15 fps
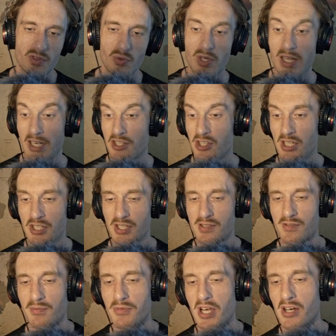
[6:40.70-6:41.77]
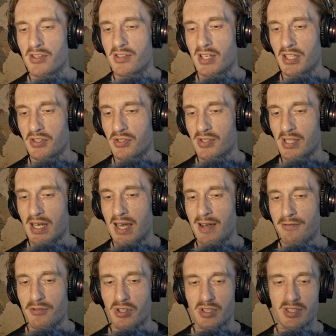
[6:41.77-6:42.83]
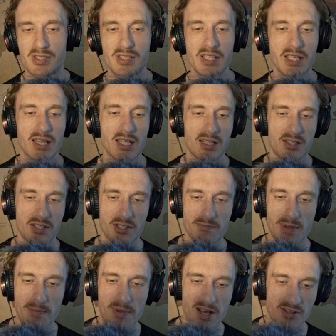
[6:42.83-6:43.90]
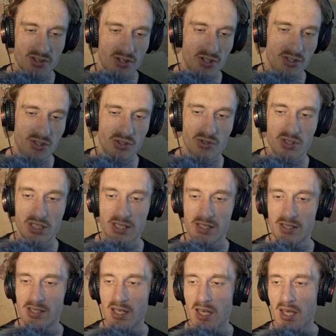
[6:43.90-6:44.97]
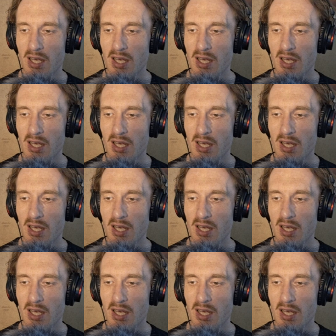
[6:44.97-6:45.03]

Well, actually, just from the outside, because I have not seen that this map has also these